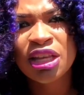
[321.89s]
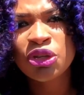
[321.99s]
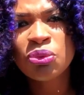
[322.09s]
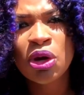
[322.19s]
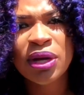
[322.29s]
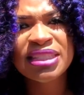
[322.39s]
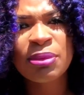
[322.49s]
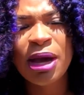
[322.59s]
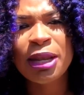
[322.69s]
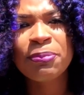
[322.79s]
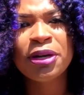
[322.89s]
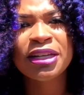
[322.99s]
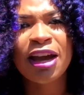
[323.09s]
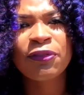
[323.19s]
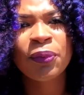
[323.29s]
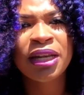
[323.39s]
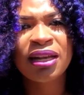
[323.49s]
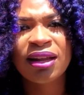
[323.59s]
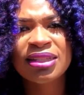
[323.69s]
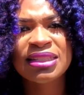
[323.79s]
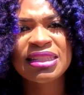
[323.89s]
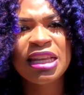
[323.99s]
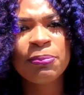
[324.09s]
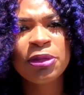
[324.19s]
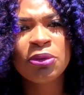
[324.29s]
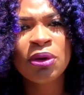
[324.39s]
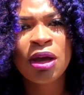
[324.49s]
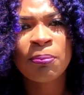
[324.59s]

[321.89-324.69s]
You know that somebody put out $40 to tip you,